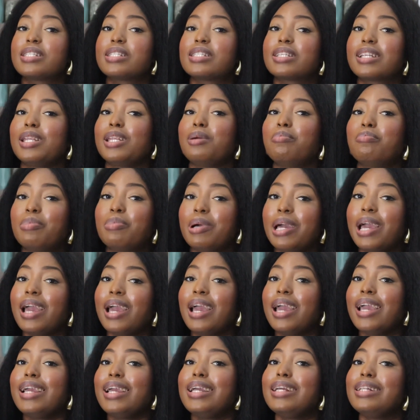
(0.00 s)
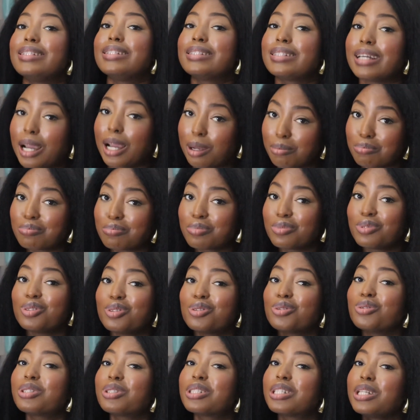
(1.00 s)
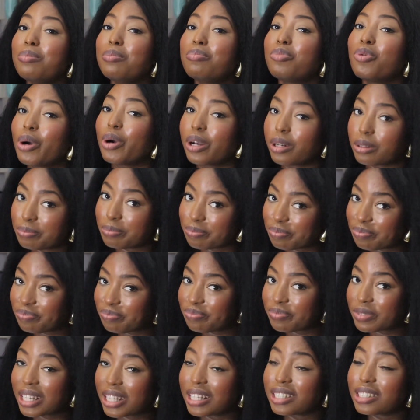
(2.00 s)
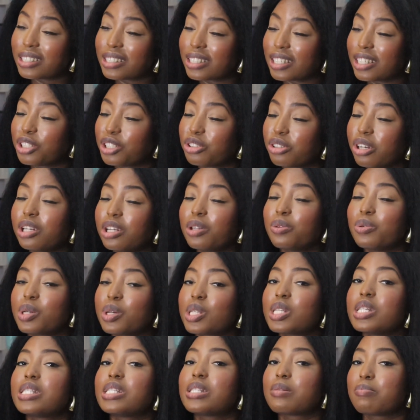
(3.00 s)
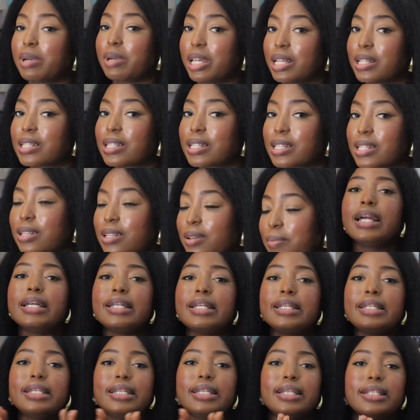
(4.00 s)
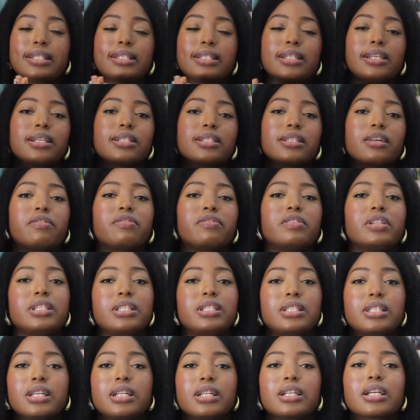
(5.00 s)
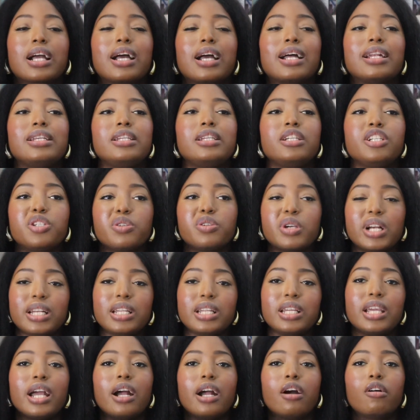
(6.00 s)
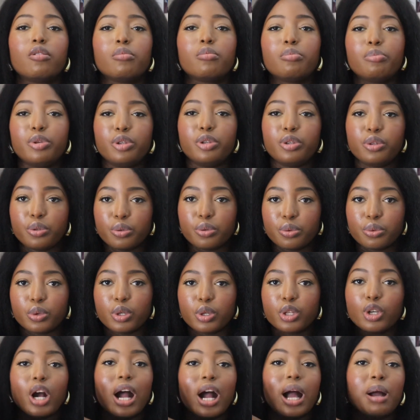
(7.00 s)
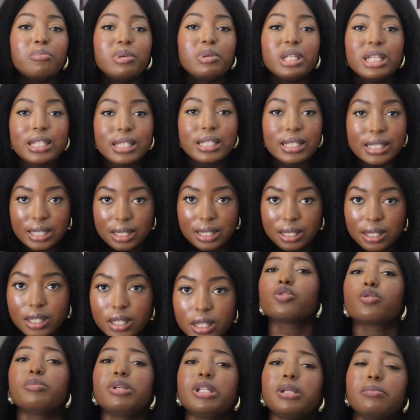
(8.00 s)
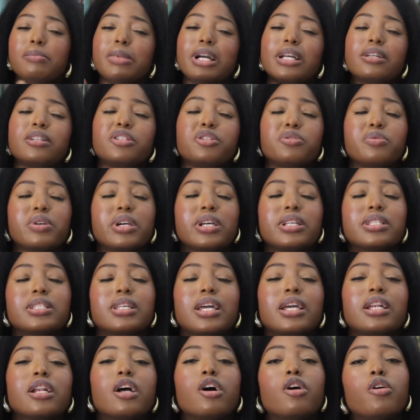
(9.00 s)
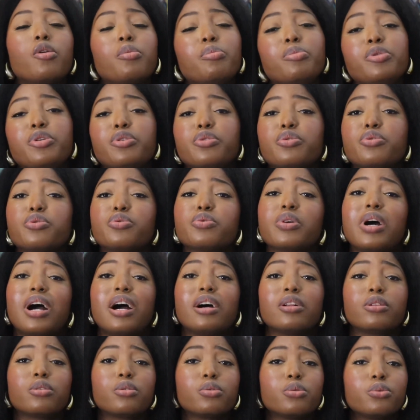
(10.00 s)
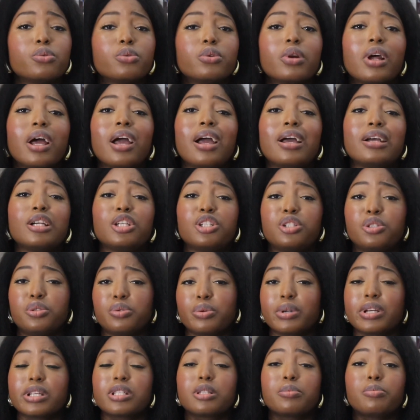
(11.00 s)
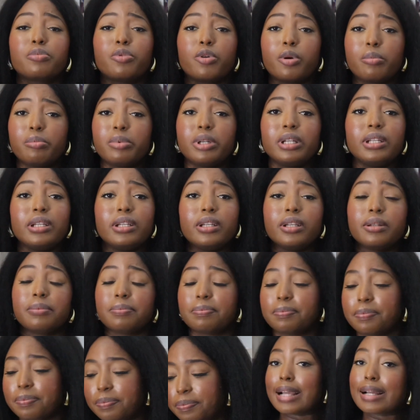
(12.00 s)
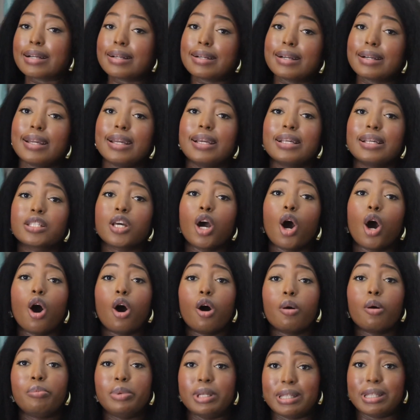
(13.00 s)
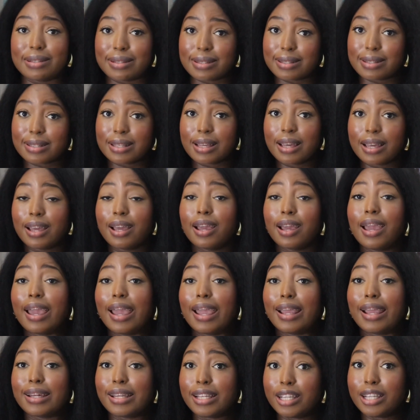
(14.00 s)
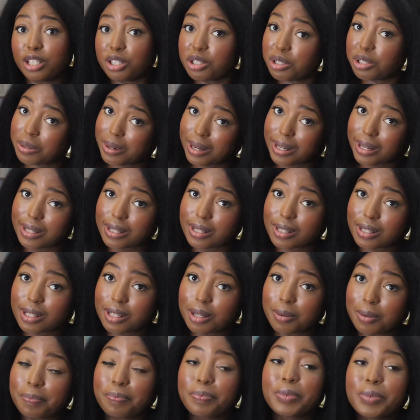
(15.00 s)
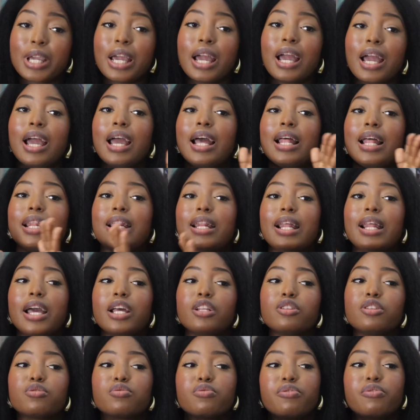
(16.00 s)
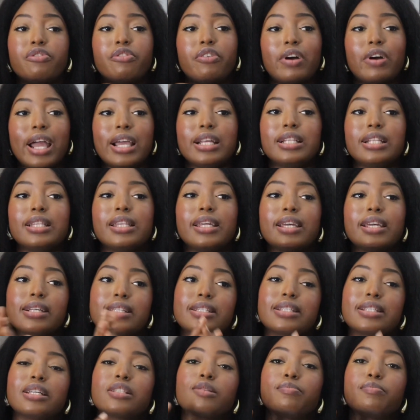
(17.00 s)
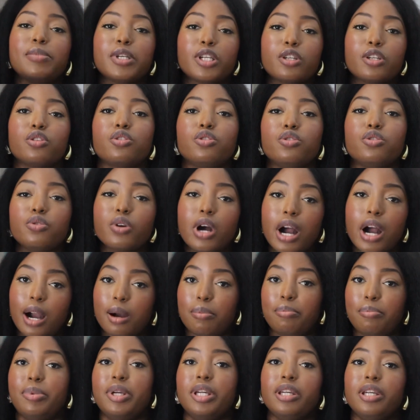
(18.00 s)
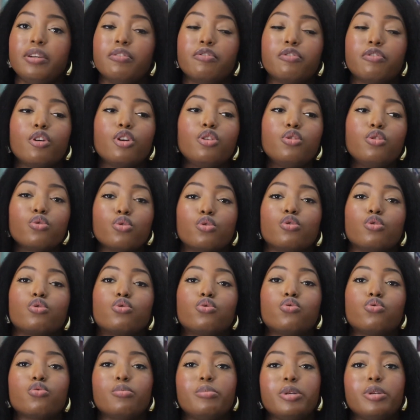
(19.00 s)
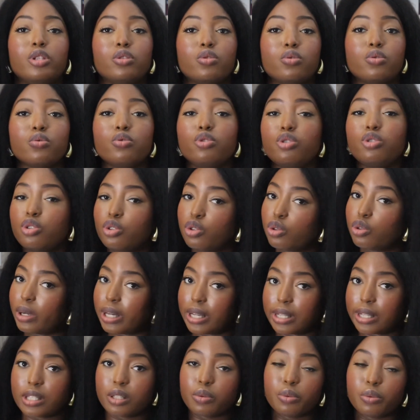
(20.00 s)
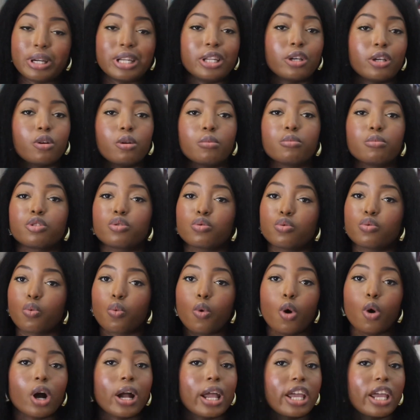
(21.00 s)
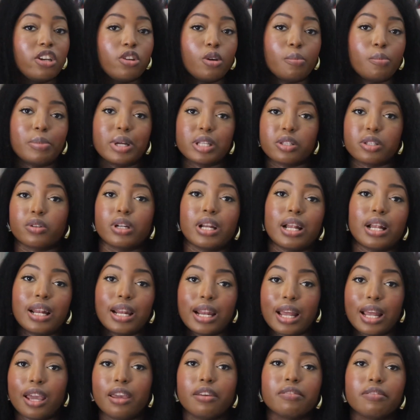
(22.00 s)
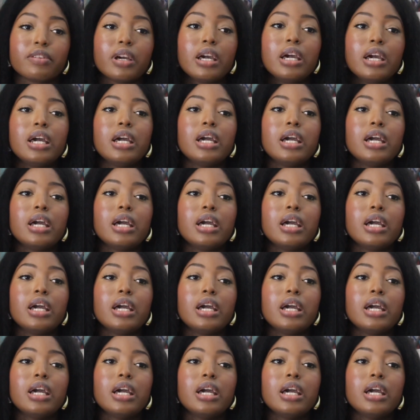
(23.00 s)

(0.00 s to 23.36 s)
sleep in time to sleep well. That is literally what it means. These things I've listed can literally help you, your ability to minimize stress and help you to handle stress properly. Create hobbies and interests. Learn to find things that makes you happy for you not to be too stressed when it comes to work and your personal life.